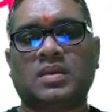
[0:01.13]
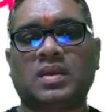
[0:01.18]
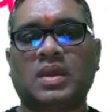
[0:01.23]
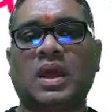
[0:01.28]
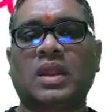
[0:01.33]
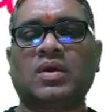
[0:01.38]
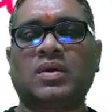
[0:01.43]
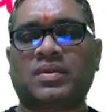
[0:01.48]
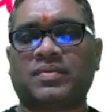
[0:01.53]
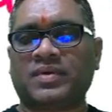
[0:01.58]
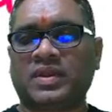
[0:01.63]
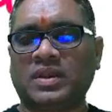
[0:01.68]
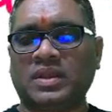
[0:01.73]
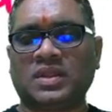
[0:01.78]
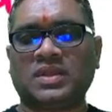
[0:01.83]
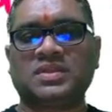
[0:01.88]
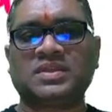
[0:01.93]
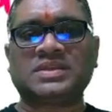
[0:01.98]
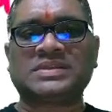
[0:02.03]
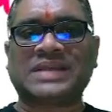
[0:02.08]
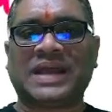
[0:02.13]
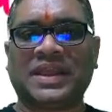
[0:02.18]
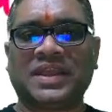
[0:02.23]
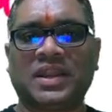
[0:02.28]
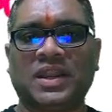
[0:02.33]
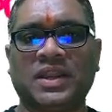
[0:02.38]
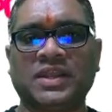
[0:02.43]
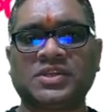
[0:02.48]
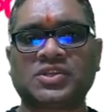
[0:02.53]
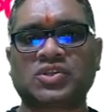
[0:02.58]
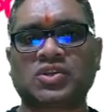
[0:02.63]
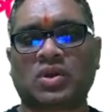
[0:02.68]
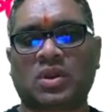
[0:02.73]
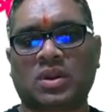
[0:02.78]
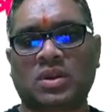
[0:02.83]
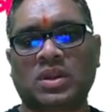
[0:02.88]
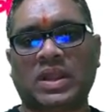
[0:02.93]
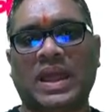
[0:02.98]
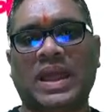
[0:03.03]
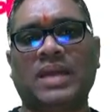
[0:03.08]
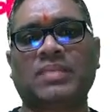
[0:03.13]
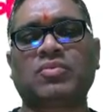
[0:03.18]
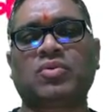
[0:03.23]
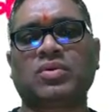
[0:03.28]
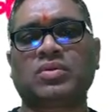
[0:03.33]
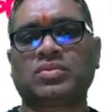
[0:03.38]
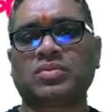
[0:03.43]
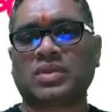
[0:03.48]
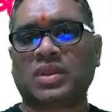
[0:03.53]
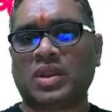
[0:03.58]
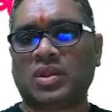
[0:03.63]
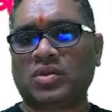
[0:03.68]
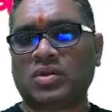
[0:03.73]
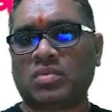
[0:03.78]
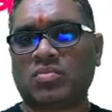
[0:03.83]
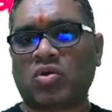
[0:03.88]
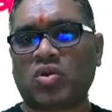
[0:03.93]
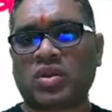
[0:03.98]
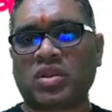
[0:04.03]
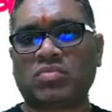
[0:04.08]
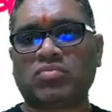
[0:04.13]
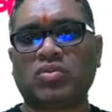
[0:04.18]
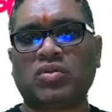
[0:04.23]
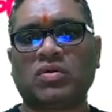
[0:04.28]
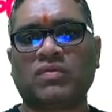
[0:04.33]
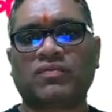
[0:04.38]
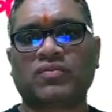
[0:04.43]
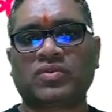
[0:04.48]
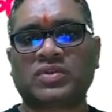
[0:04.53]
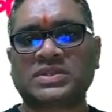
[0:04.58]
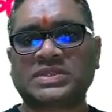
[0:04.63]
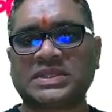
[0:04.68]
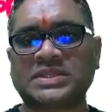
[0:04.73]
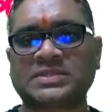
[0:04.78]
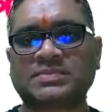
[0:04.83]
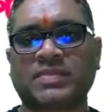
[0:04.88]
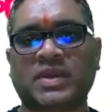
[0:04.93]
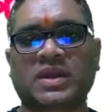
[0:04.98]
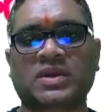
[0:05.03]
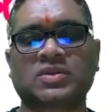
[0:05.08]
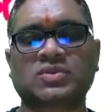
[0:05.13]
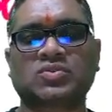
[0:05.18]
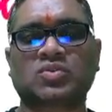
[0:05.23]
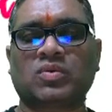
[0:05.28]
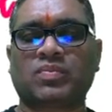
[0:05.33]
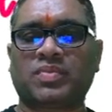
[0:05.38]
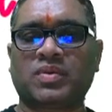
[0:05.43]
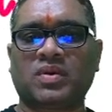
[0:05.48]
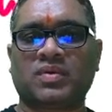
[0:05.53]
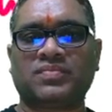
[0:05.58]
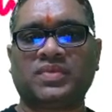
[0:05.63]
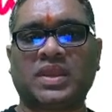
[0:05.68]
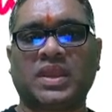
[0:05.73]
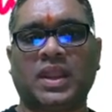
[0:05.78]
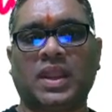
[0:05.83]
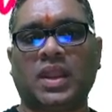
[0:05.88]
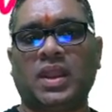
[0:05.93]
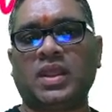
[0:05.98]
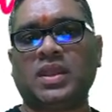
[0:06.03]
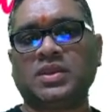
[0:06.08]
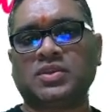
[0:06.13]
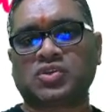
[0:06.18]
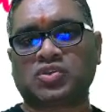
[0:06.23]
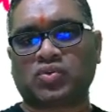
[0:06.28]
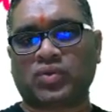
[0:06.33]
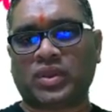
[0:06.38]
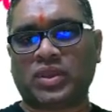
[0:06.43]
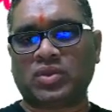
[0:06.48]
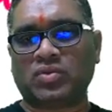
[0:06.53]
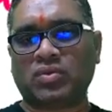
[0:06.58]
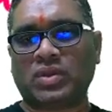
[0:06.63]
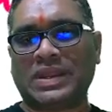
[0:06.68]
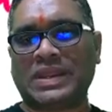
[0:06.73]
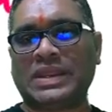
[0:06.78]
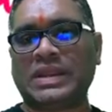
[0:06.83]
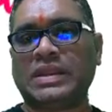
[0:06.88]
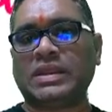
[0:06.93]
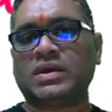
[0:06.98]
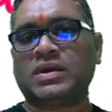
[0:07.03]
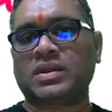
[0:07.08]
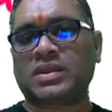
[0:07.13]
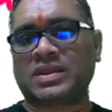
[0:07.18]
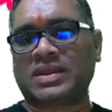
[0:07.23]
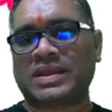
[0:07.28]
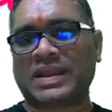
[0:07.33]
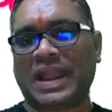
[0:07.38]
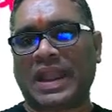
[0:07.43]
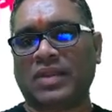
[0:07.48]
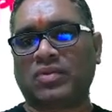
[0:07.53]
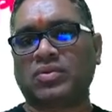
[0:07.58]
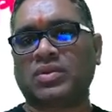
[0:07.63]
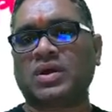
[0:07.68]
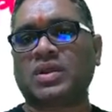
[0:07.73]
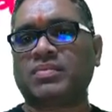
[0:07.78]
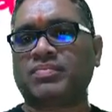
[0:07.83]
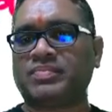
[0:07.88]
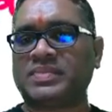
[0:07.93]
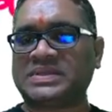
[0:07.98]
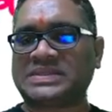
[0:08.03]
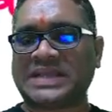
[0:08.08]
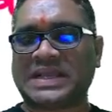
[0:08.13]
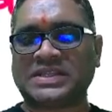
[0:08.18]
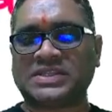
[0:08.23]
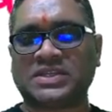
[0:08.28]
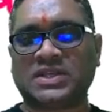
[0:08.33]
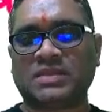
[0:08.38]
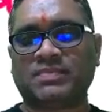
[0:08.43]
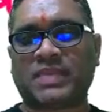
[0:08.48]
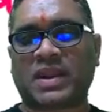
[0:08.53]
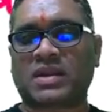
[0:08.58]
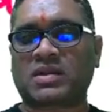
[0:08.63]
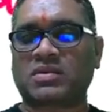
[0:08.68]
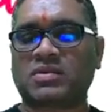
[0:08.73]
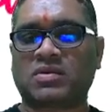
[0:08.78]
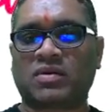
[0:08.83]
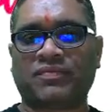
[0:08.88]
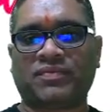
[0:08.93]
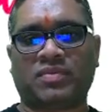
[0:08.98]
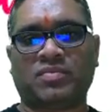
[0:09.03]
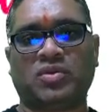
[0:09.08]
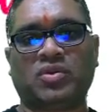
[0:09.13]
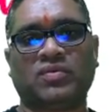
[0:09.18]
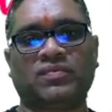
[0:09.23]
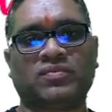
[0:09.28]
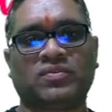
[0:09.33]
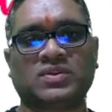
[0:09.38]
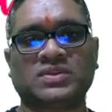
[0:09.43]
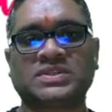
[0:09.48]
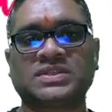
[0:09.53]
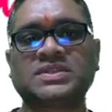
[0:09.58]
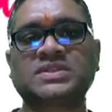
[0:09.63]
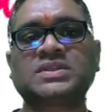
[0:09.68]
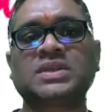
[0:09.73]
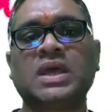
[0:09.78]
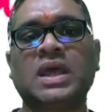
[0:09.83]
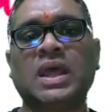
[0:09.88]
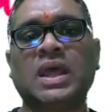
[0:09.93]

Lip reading: Hello everyone. In this high yielding short, I am going to tell you about immunofluorescence microscopy of the kidney, showing you linear, granular, mesangial pattern of immunofluorescence.